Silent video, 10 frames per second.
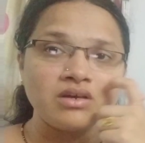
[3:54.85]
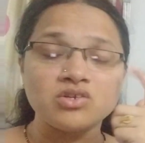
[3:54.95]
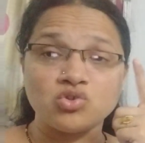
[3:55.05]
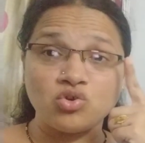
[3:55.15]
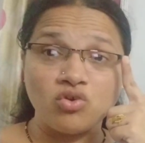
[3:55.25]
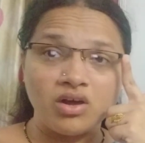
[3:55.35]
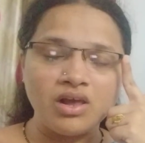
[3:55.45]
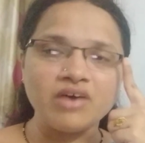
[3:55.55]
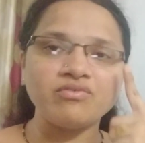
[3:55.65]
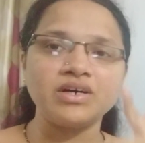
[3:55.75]
So you all
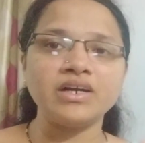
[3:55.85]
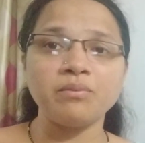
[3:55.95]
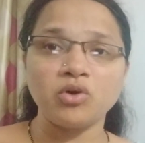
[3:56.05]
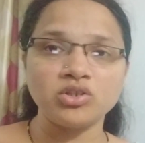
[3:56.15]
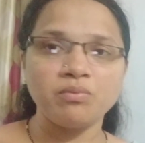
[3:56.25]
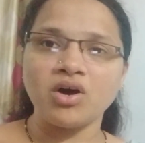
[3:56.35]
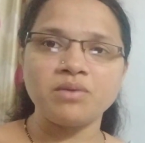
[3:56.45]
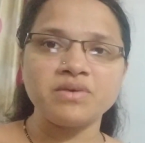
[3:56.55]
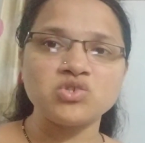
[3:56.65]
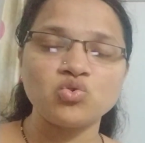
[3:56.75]
have heard about the
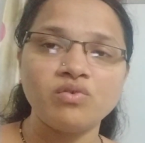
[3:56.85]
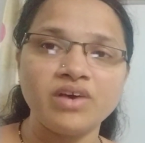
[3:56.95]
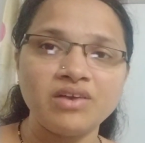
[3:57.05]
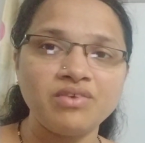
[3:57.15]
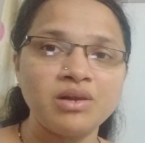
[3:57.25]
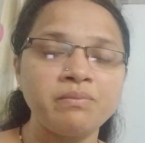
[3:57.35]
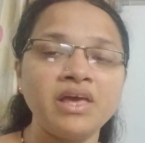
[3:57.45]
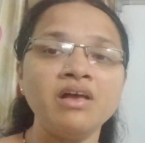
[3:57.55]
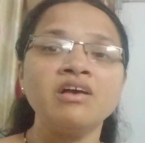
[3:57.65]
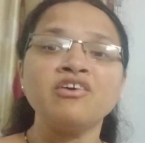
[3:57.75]
BODMAS rule, where we will
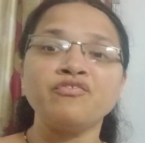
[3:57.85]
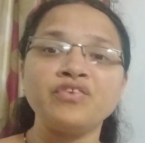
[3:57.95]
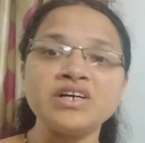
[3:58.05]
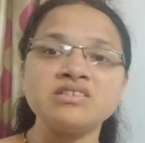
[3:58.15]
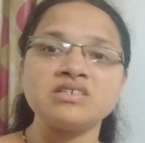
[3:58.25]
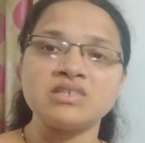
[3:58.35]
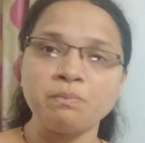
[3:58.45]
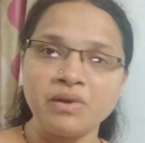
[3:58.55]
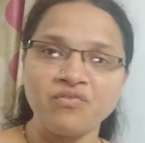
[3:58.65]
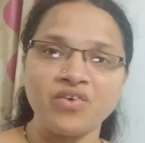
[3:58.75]
be first
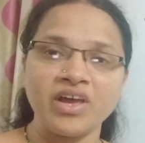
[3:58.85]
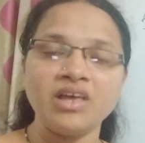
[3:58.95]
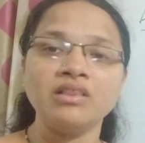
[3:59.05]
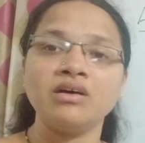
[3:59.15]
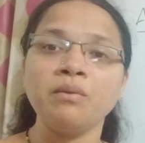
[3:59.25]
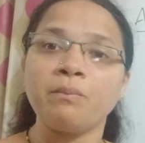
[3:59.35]
simplifying the